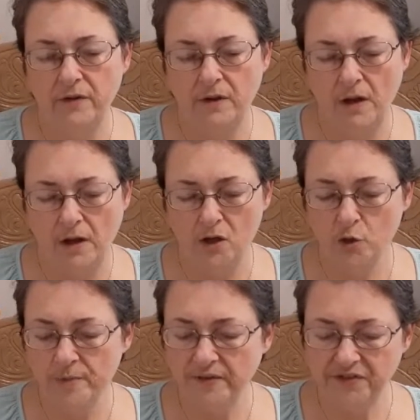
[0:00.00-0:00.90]
uh,
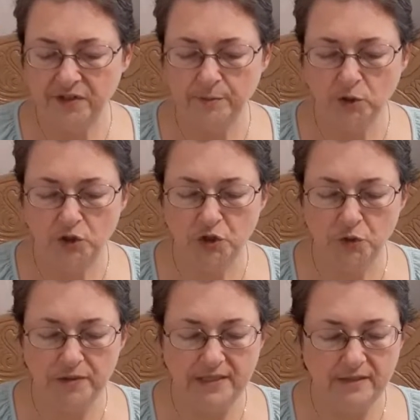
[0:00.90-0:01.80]
earmuffs similar to
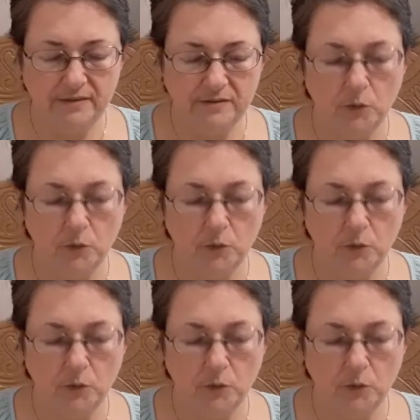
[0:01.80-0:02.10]
these.